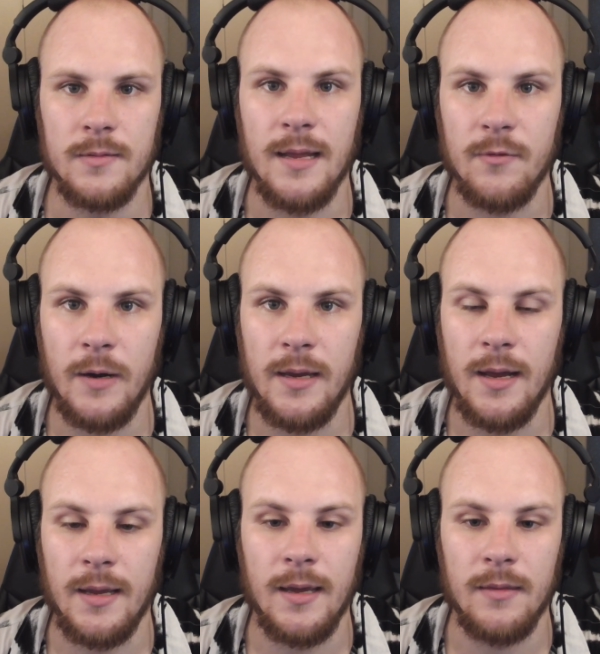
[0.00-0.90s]
That way
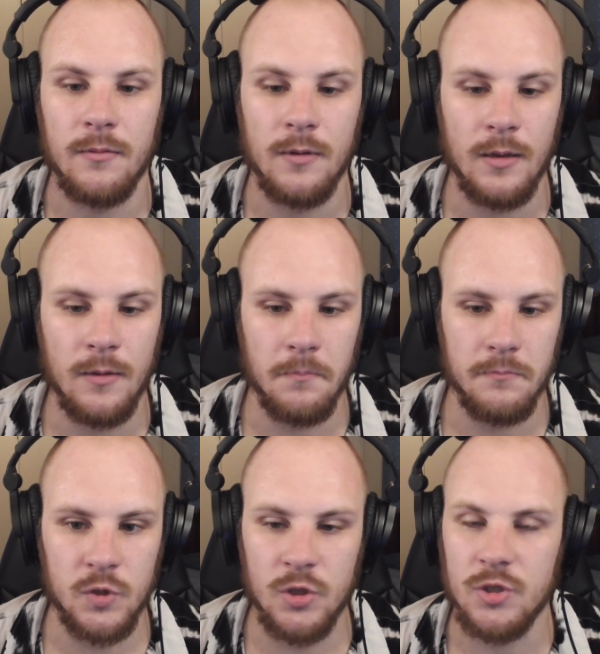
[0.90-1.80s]
I can
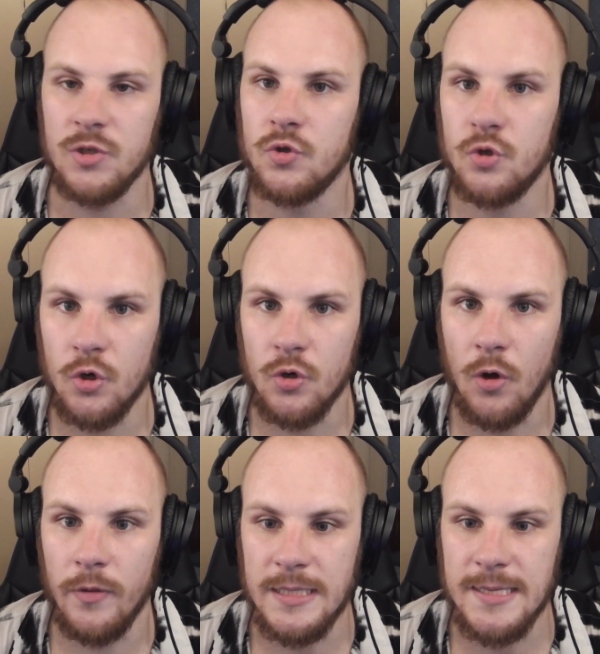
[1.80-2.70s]
just turn
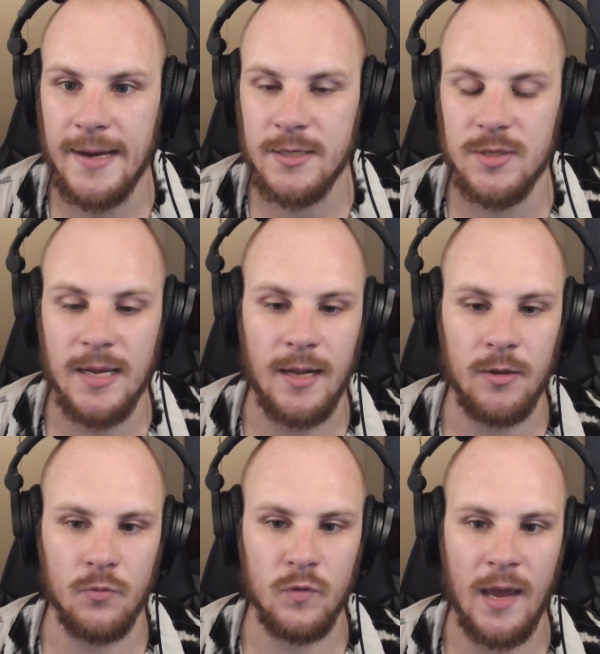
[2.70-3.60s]
on this action and
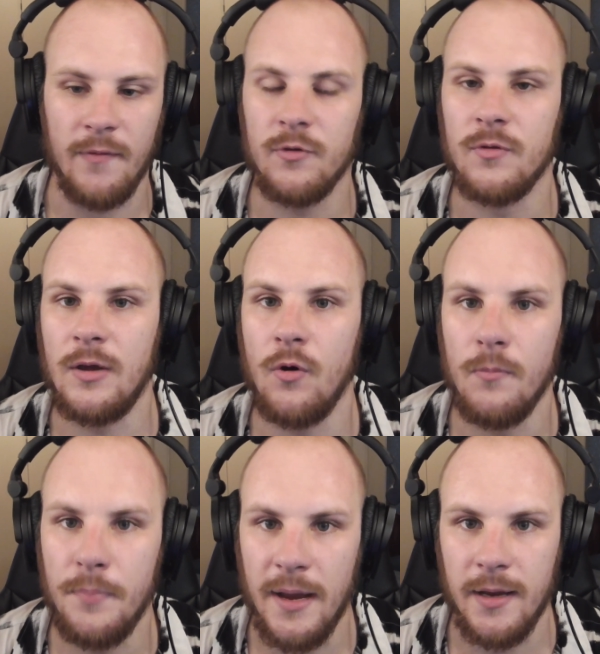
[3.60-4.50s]
I don't have to
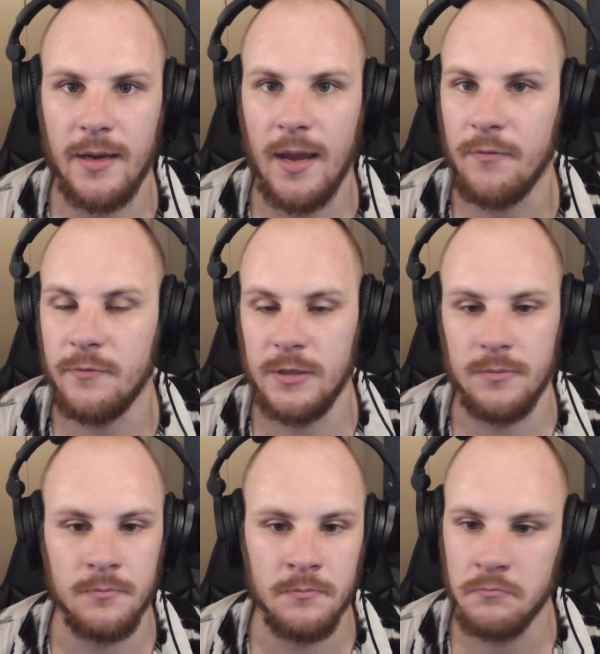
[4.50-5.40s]
go back
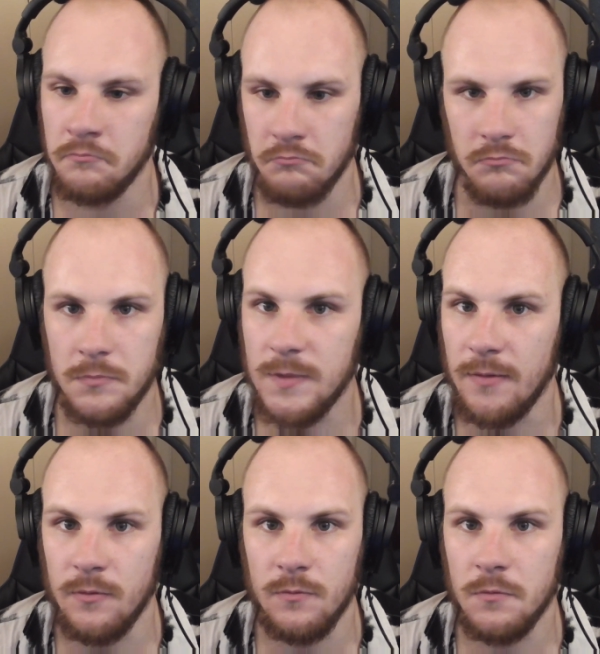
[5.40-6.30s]
every
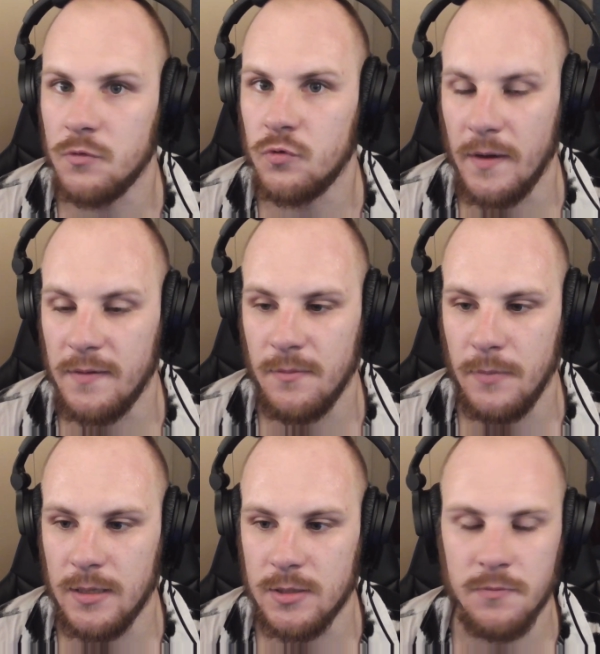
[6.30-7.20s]
10 to 20
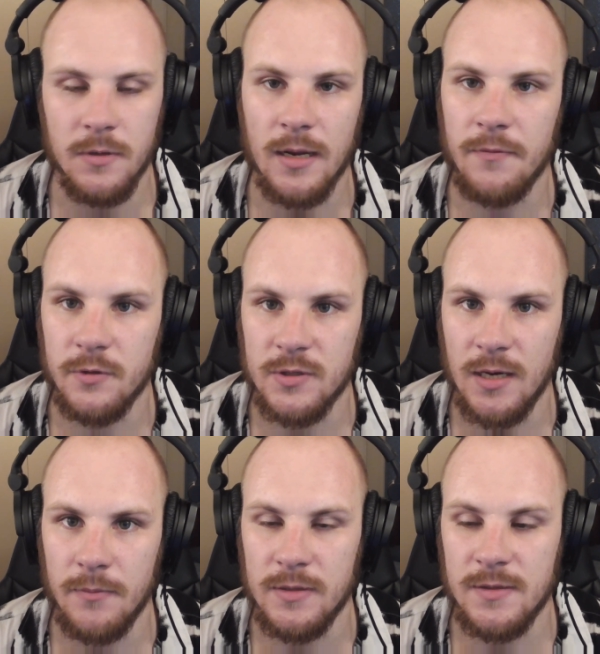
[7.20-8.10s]
minutes, whatever
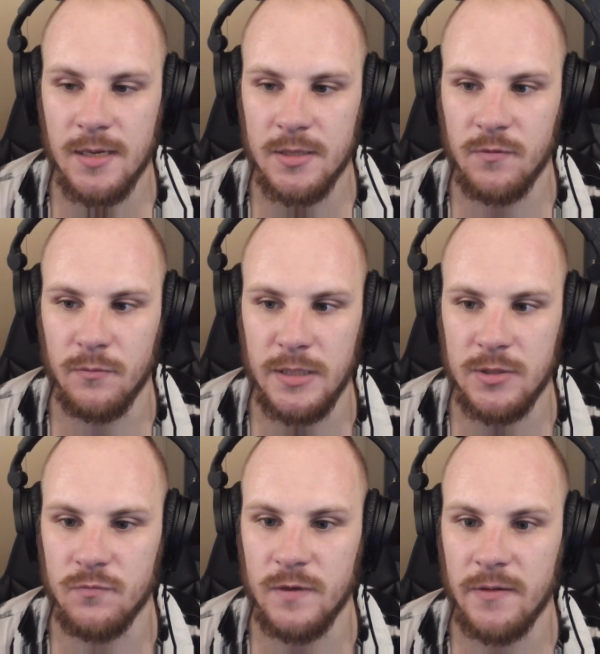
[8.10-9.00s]
time it takes for me
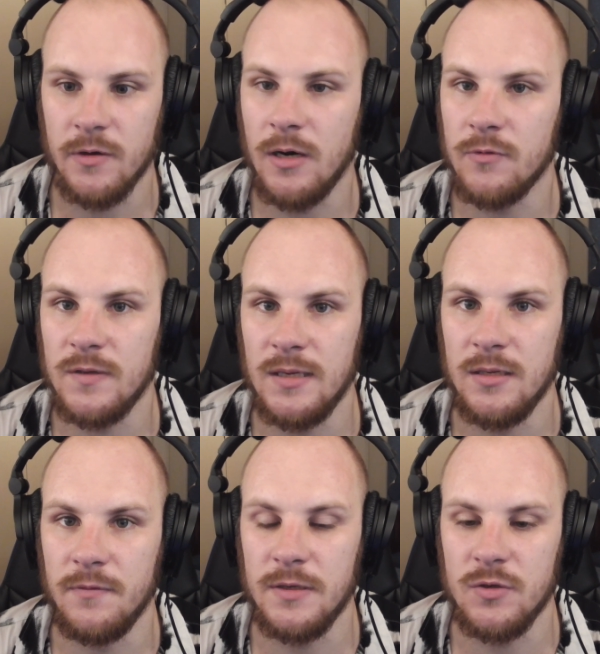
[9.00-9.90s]
to render out an
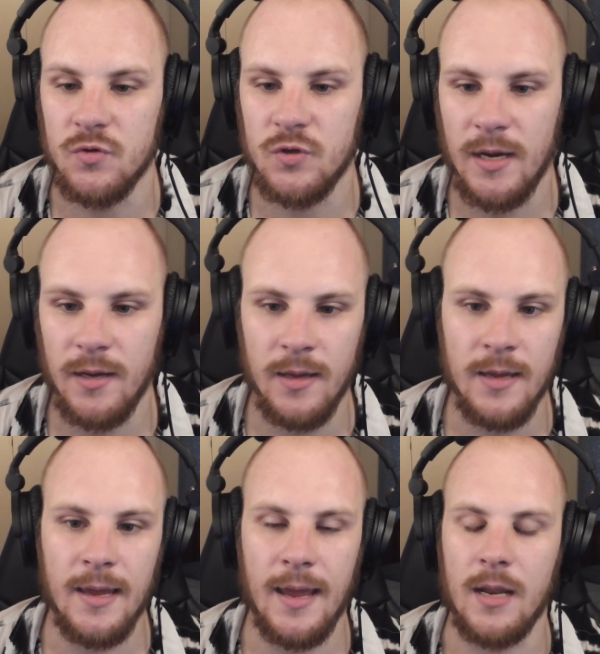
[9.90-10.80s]
individual track,
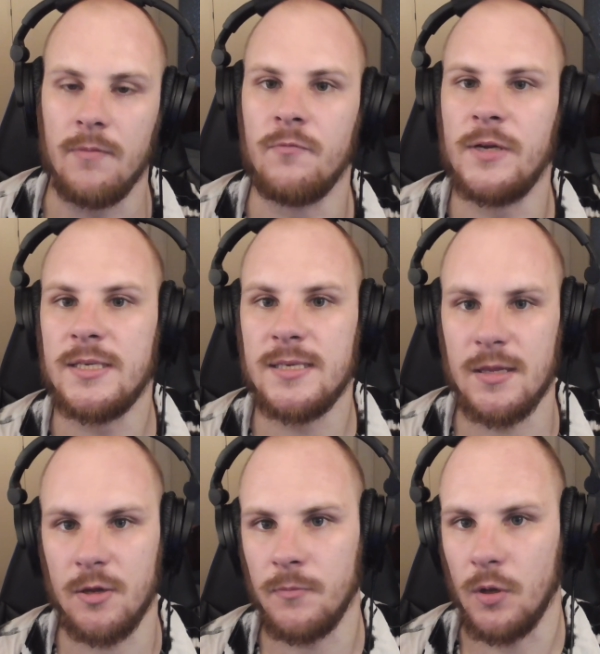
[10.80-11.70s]
and then
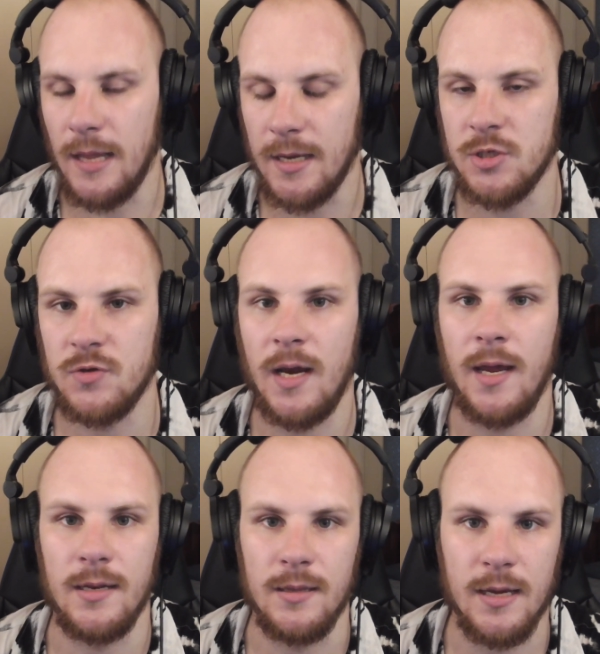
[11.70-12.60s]
reset up the next
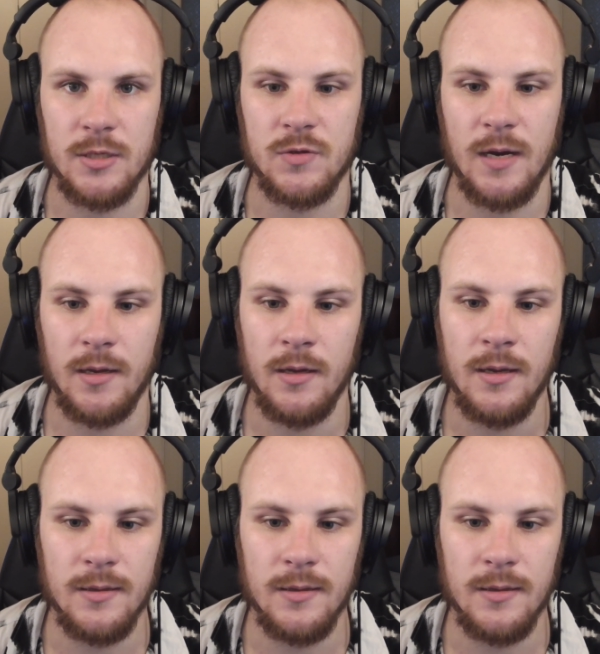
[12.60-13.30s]
track and the next track.